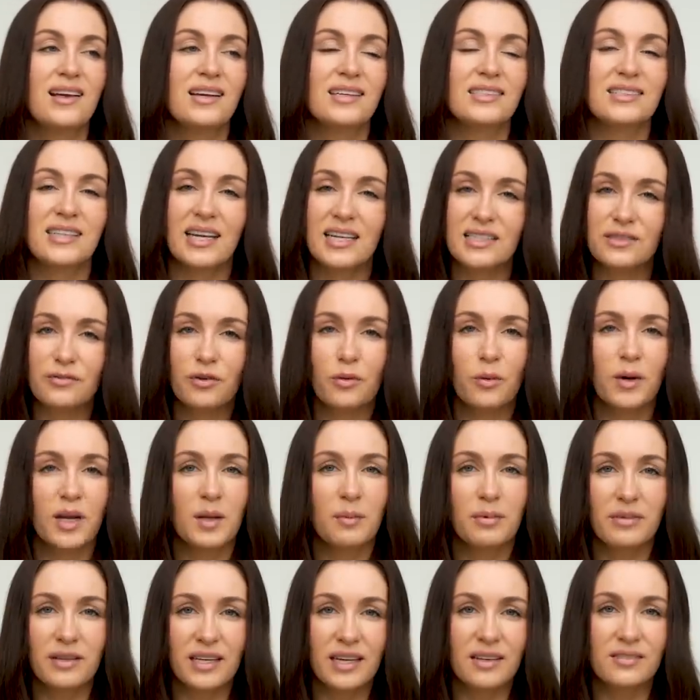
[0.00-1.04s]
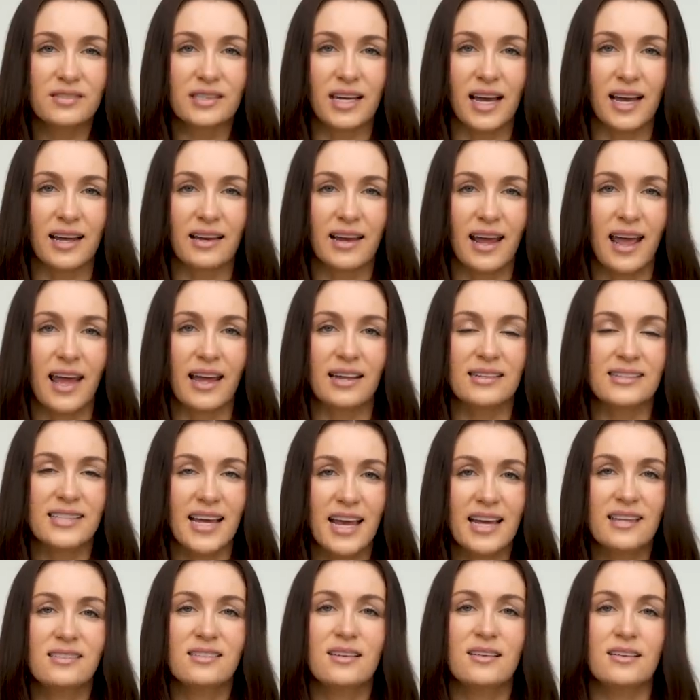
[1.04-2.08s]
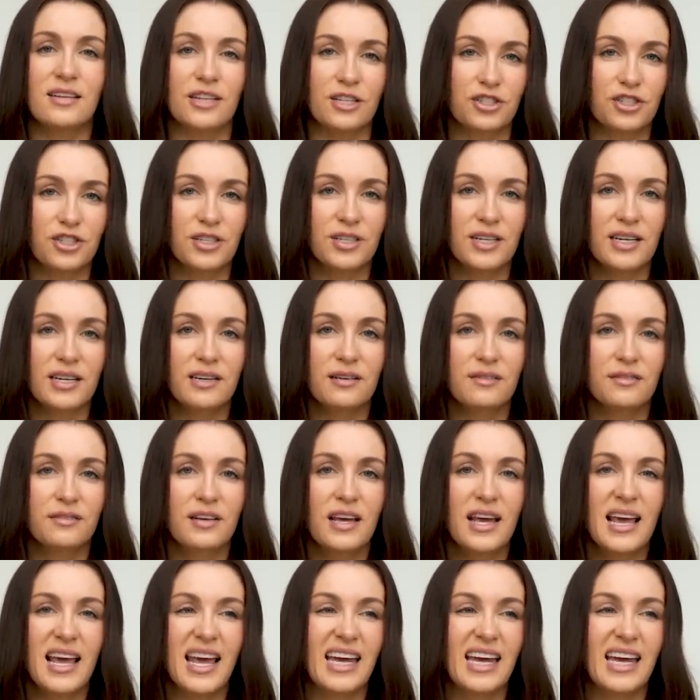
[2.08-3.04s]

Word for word: stands for what he believes in and takes initiative